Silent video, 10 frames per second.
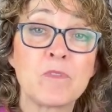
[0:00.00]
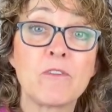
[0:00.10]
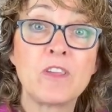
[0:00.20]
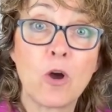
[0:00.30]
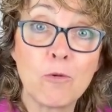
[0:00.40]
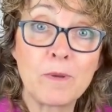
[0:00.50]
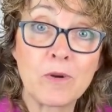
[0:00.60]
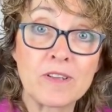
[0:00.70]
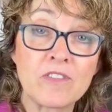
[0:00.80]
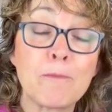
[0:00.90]
of the
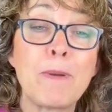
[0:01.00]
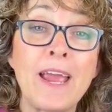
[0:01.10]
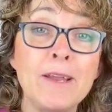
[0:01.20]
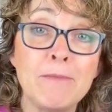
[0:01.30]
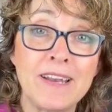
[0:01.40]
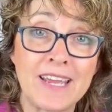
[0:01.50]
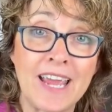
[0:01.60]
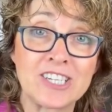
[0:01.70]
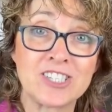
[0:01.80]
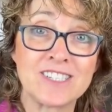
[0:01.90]
opioids, the pain
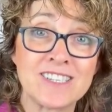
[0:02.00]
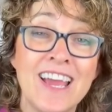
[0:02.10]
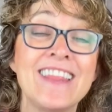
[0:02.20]
medications.